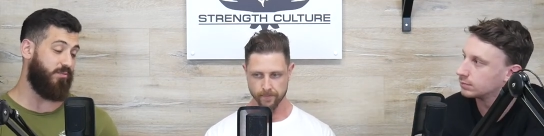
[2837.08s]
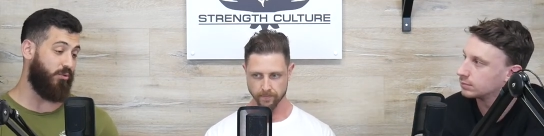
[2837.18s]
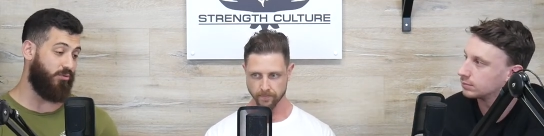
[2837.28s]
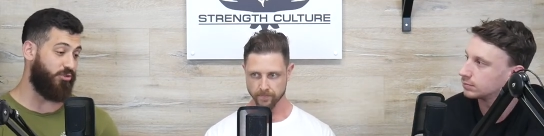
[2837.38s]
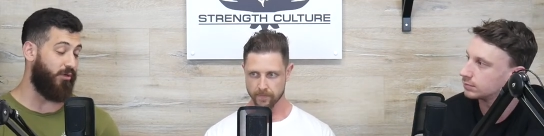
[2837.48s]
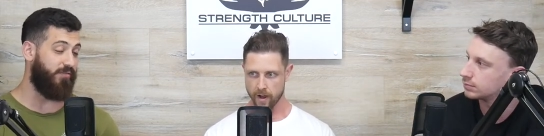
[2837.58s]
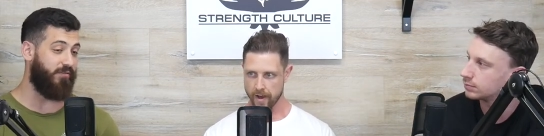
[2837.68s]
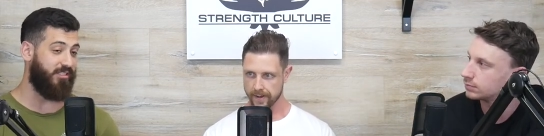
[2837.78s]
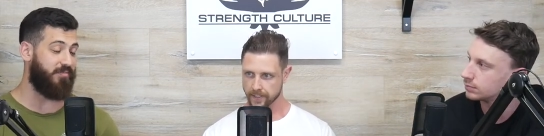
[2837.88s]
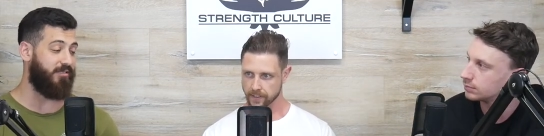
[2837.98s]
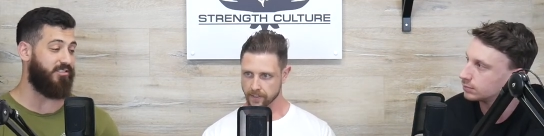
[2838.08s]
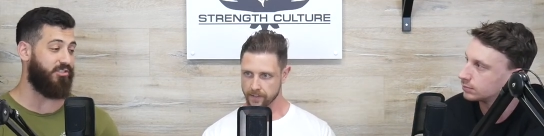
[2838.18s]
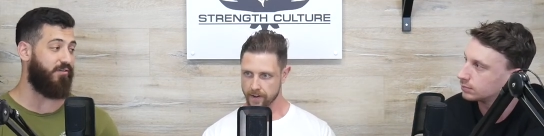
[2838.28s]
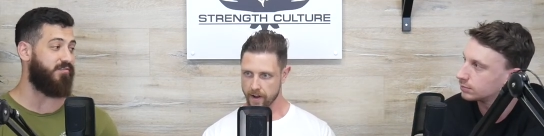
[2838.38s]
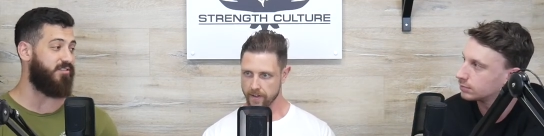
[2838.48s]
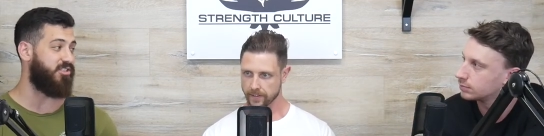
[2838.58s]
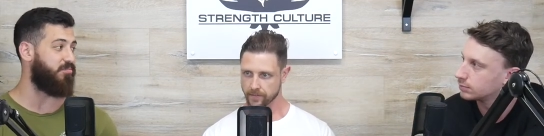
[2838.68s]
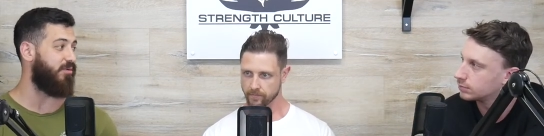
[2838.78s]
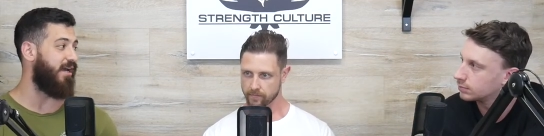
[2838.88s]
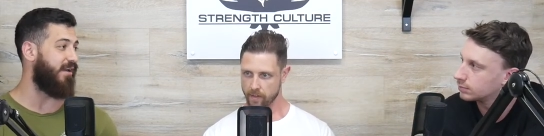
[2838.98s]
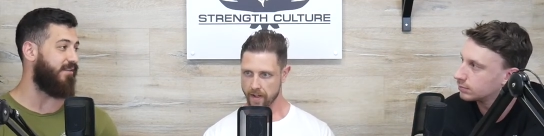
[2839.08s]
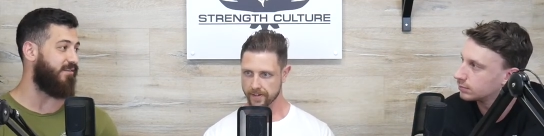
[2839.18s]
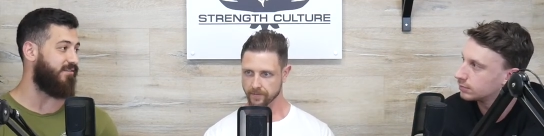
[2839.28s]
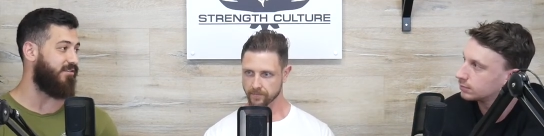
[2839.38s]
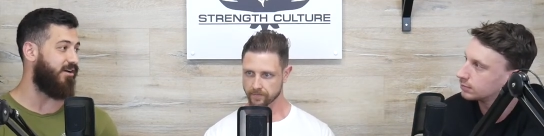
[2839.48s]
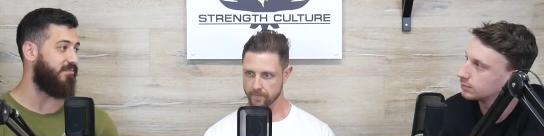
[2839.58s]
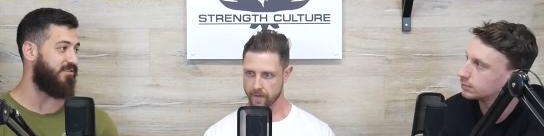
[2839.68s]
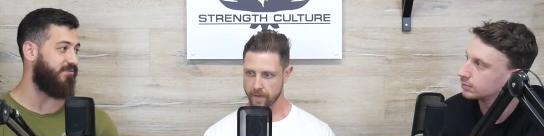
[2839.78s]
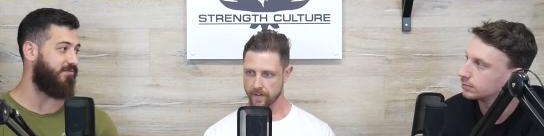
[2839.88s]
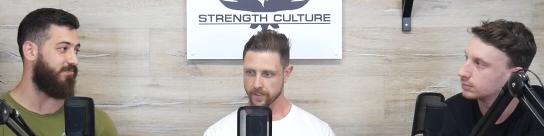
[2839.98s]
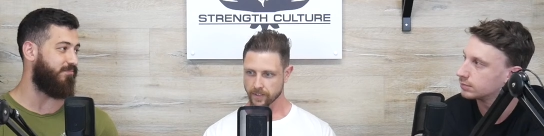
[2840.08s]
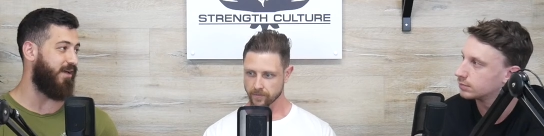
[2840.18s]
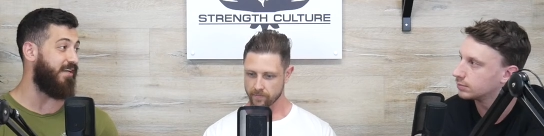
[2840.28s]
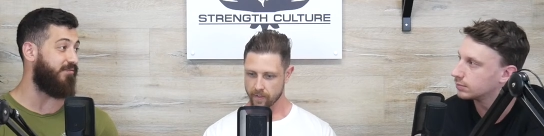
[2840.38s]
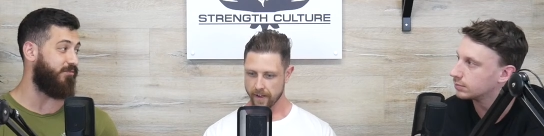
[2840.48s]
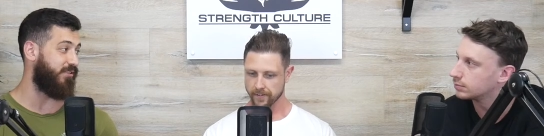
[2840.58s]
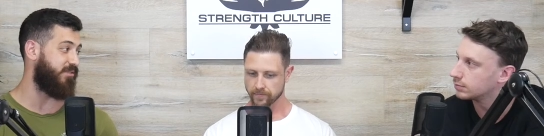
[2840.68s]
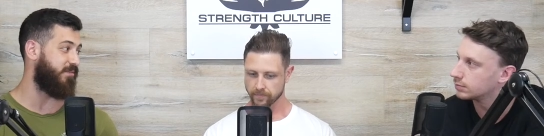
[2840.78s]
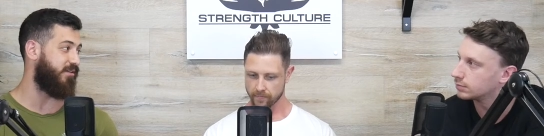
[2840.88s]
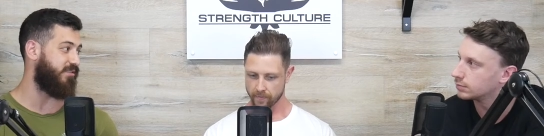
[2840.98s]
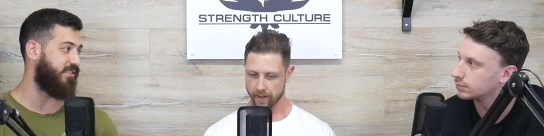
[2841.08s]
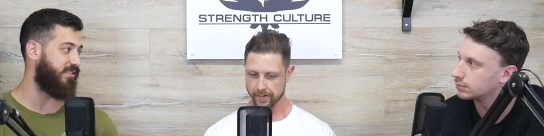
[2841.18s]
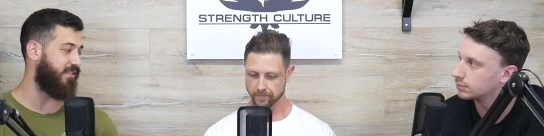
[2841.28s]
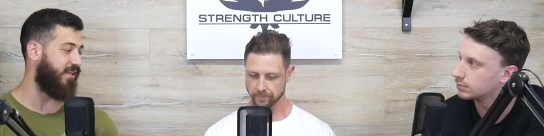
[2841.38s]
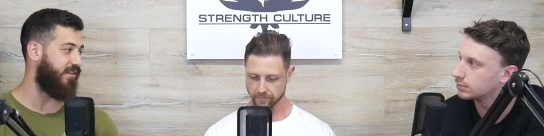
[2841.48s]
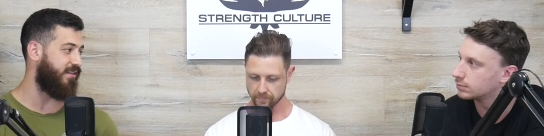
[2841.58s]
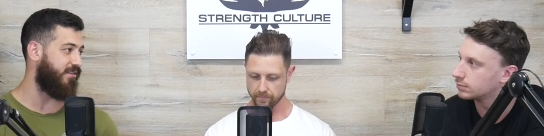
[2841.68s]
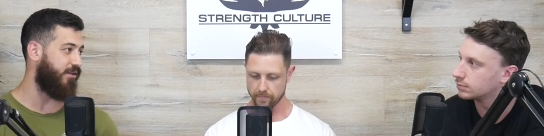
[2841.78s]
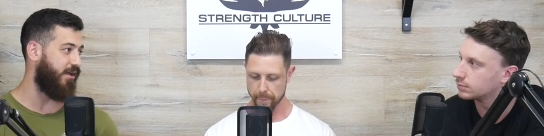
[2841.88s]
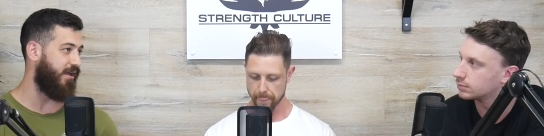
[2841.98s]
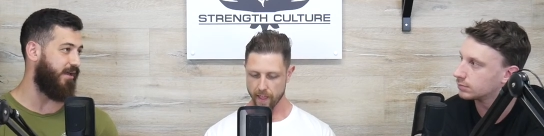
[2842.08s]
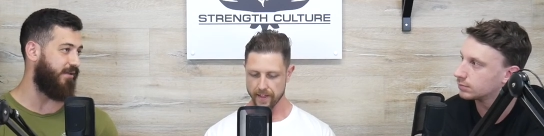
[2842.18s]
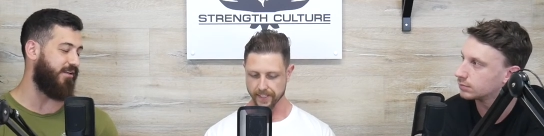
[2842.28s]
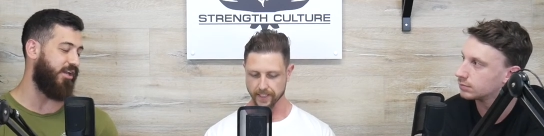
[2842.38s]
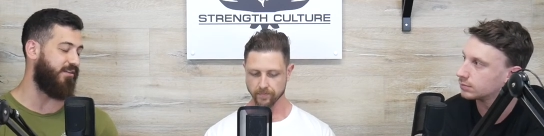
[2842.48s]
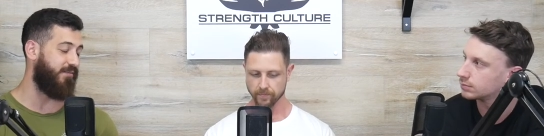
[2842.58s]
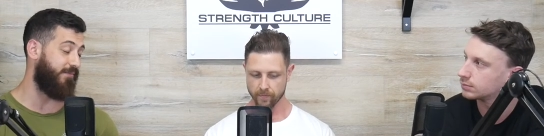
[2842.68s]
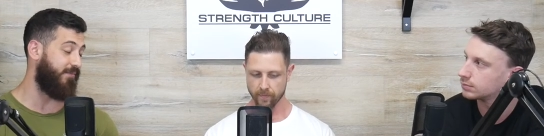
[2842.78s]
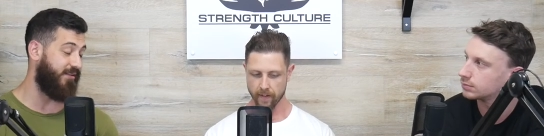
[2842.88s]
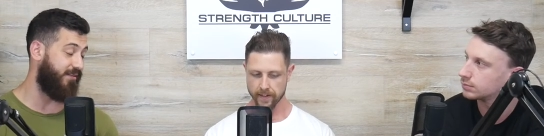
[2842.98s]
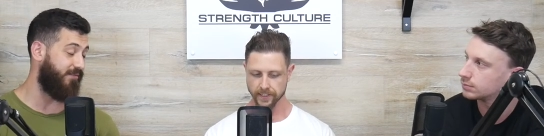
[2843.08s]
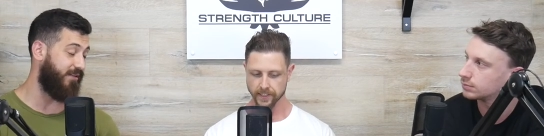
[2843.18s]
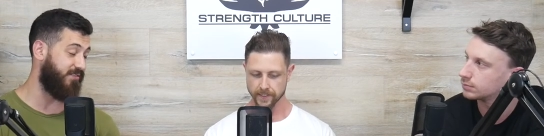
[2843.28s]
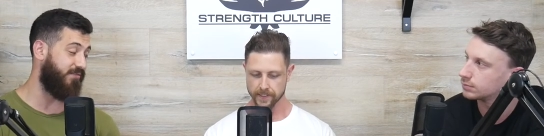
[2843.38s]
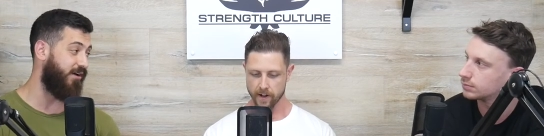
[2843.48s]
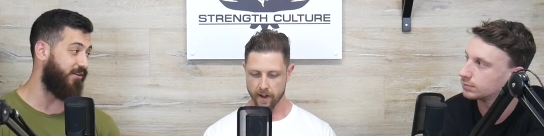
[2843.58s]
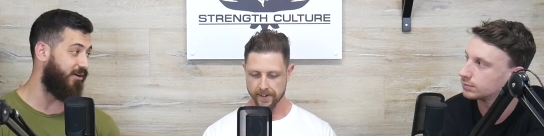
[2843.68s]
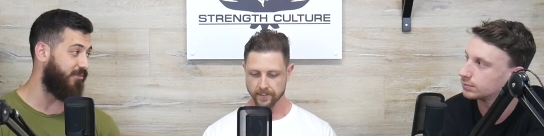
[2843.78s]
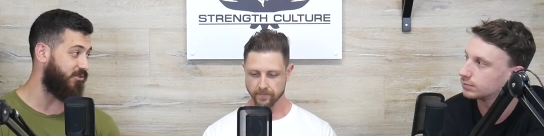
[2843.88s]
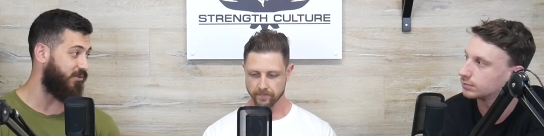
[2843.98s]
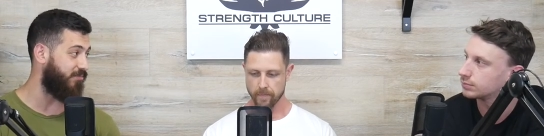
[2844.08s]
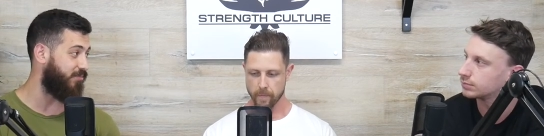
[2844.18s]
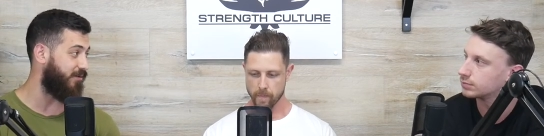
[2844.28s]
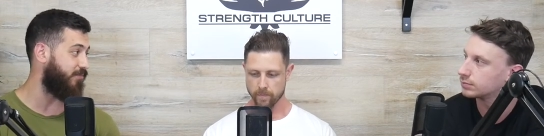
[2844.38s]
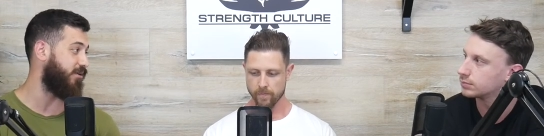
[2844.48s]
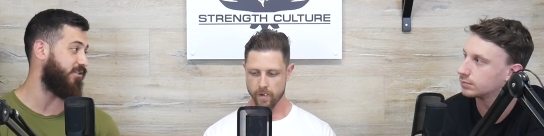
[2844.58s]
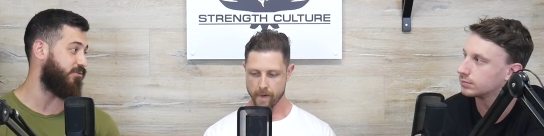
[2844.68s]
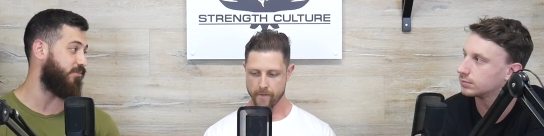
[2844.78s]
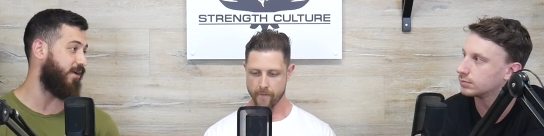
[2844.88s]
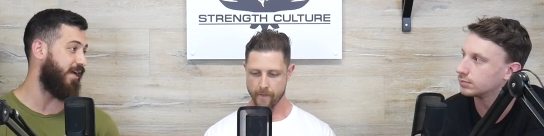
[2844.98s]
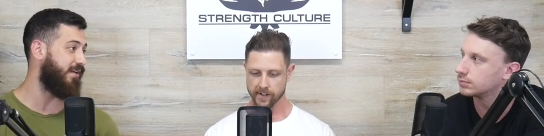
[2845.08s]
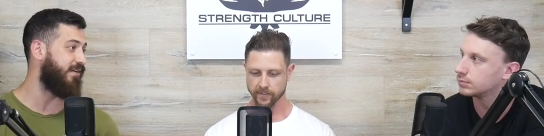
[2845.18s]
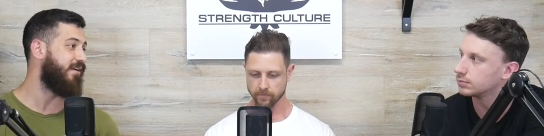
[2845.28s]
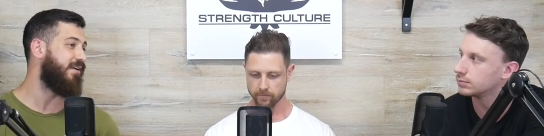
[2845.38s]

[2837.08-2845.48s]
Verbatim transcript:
Speaker 1: or joyful experiences often sprout in the times of painful experiences and that they yeah. you know the there's a fine line between ple- pleasure and pain.